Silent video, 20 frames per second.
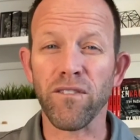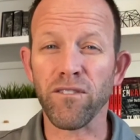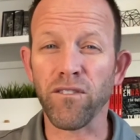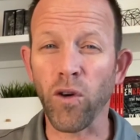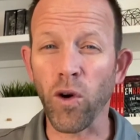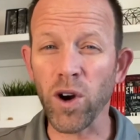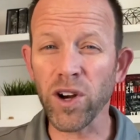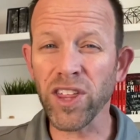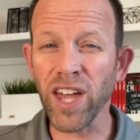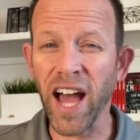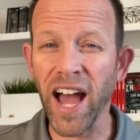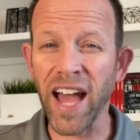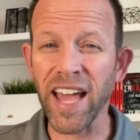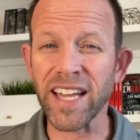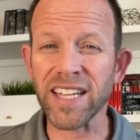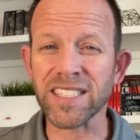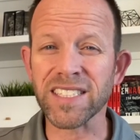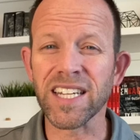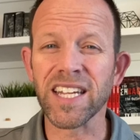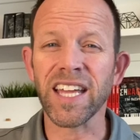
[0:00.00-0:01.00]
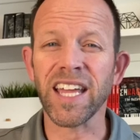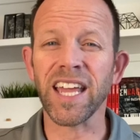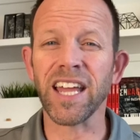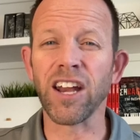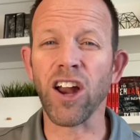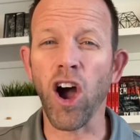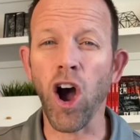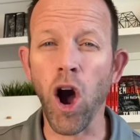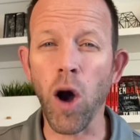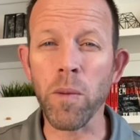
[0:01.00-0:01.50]
4th highest in
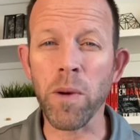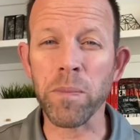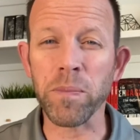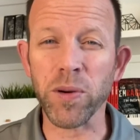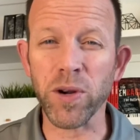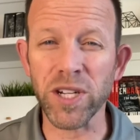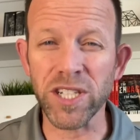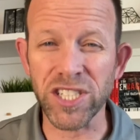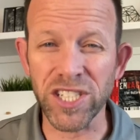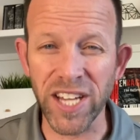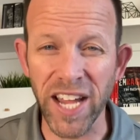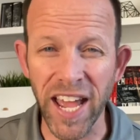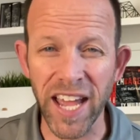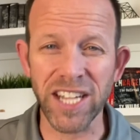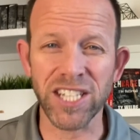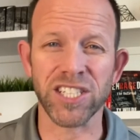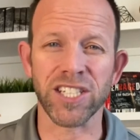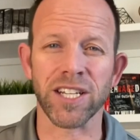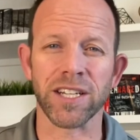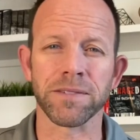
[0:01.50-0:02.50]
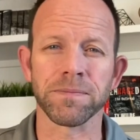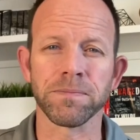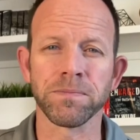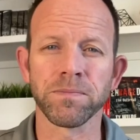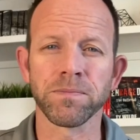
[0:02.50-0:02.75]
home appreciation.